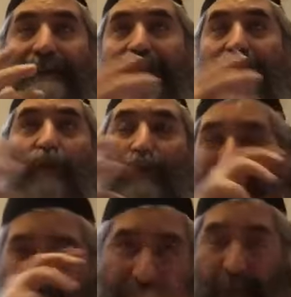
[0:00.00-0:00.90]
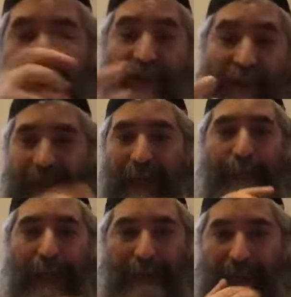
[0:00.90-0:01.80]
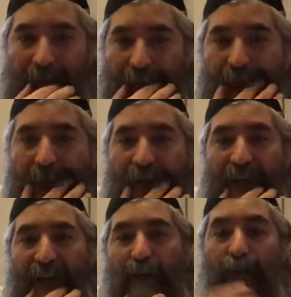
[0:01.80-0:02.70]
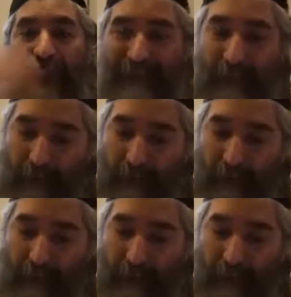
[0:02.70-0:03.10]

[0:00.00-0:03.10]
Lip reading: is the two types of Ashgacha Pratit when